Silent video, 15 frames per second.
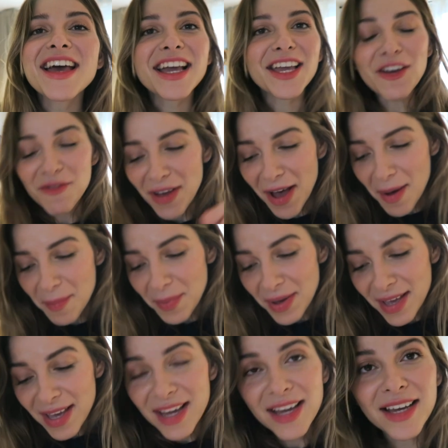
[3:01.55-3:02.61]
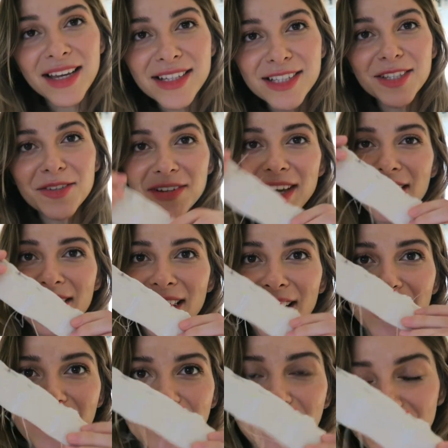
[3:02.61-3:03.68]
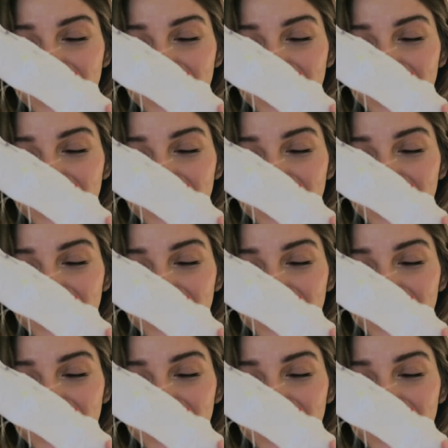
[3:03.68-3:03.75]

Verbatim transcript: give up, because you'll get there.